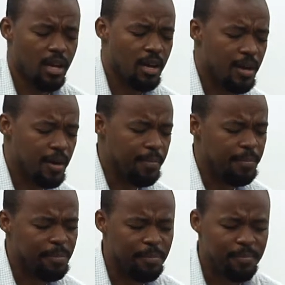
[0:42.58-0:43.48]
um,
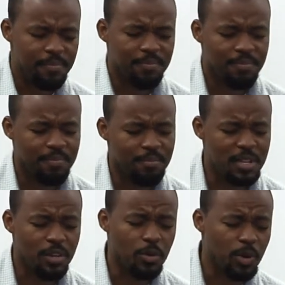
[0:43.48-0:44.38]
be
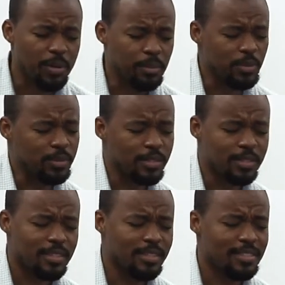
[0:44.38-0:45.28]
equipped
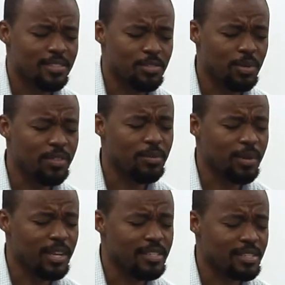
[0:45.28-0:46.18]
to run the
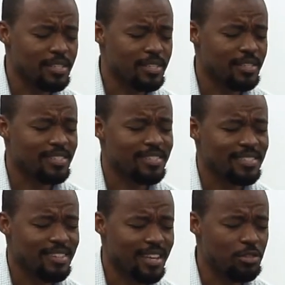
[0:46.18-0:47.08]
race
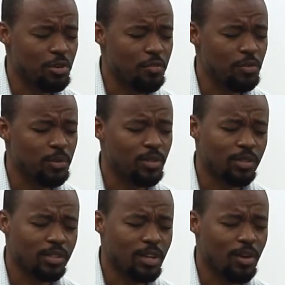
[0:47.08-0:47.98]
and serve you with
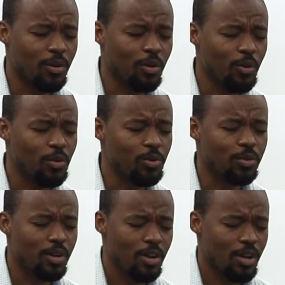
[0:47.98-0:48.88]
our whole
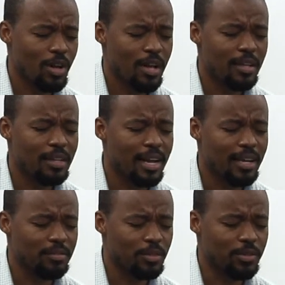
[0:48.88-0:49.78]

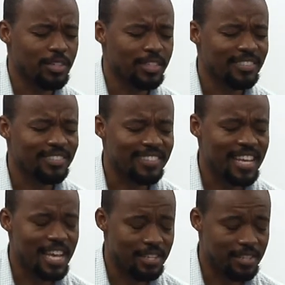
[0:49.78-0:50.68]
life, Lord.
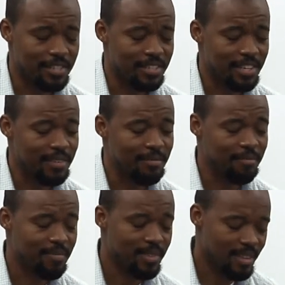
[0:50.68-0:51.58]
In Jesus' name,
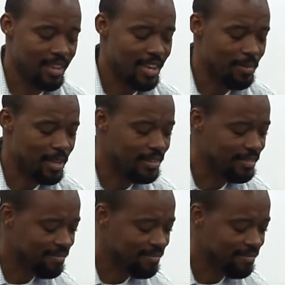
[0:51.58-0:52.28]
amen.